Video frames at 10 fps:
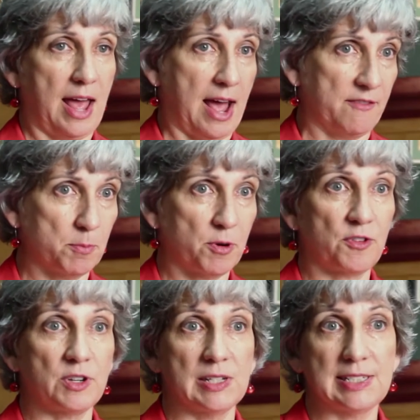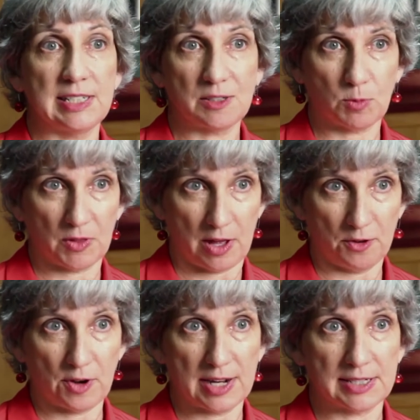Have the person assist with
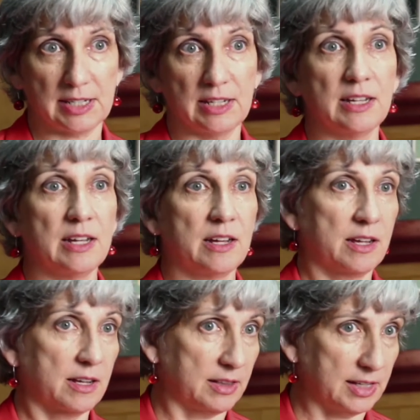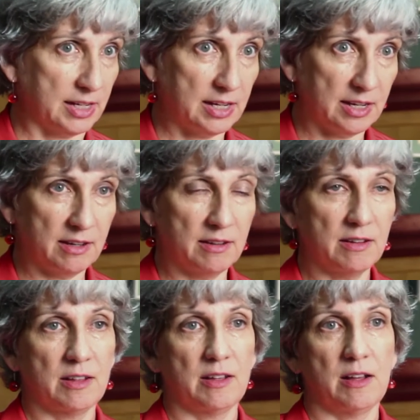undressing, cleaning,
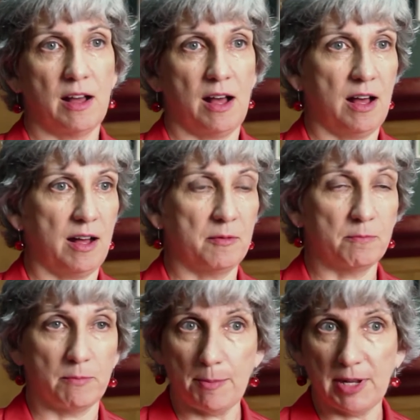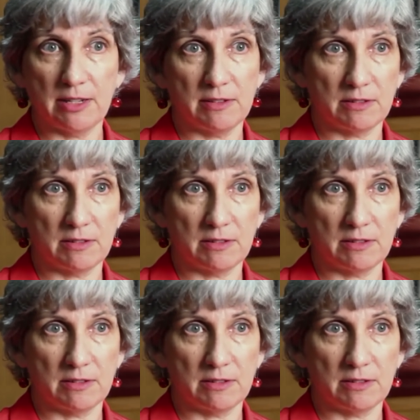uh, maybe